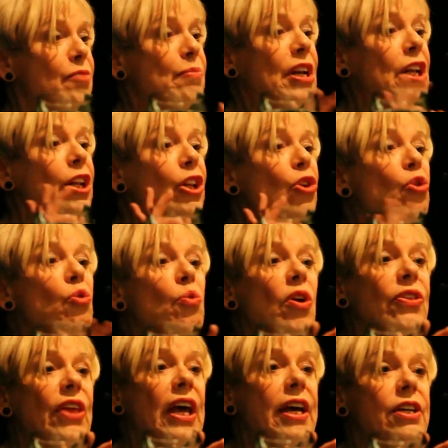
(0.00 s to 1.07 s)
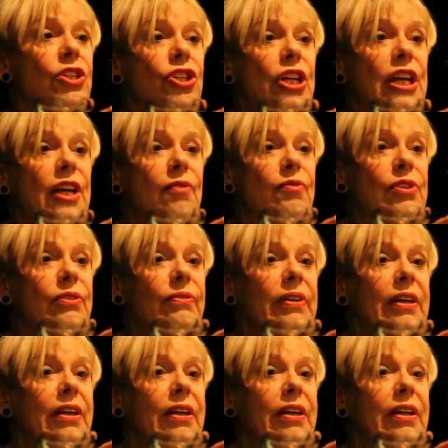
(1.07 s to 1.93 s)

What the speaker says: but look what they achieved.